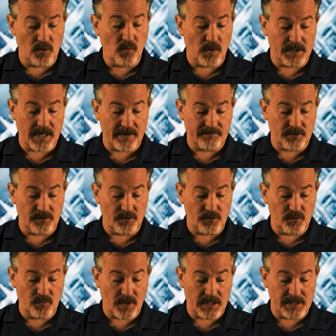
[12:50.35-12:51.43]
one
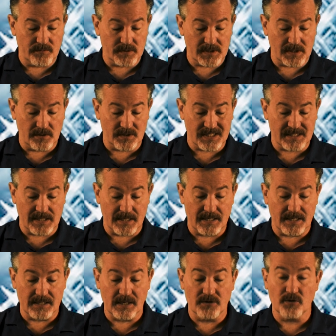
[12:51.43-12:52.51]
afternoon while he was still
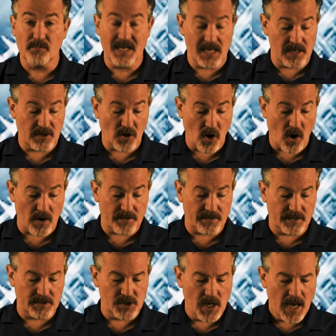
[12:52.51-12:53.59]
studying under me at
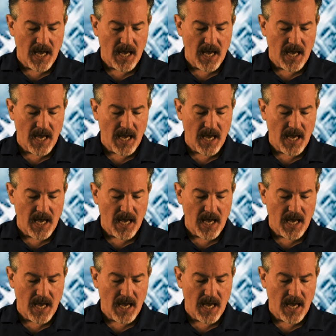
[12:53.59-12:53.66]
Carthage.